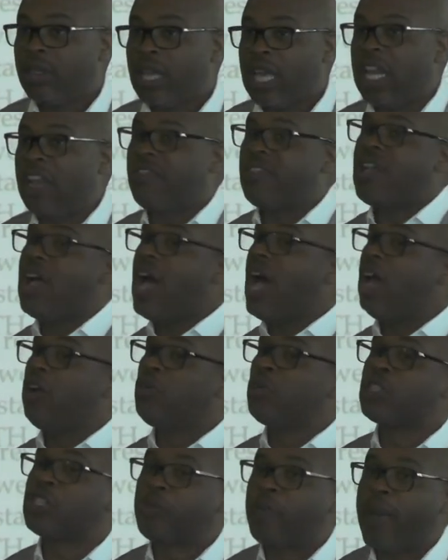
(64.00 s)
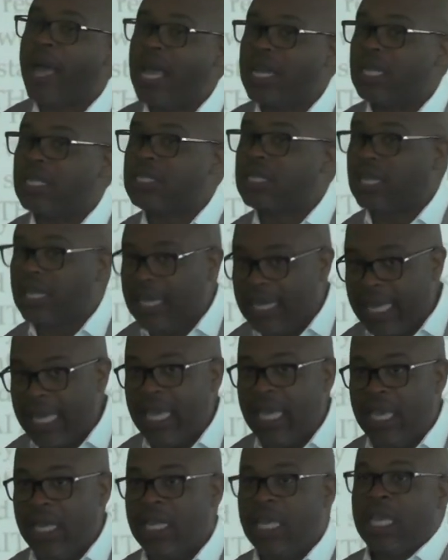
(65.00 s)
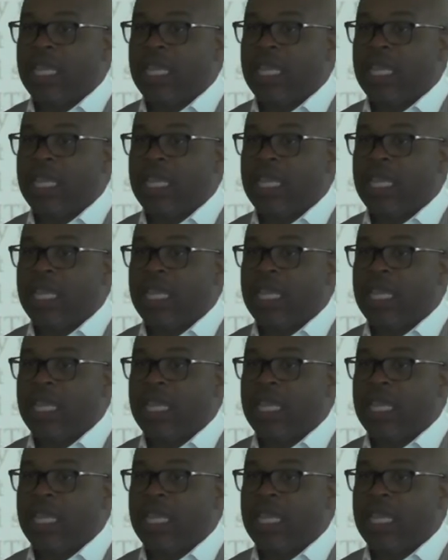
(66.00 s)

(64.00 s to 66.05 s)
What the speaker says: And if God responded to need,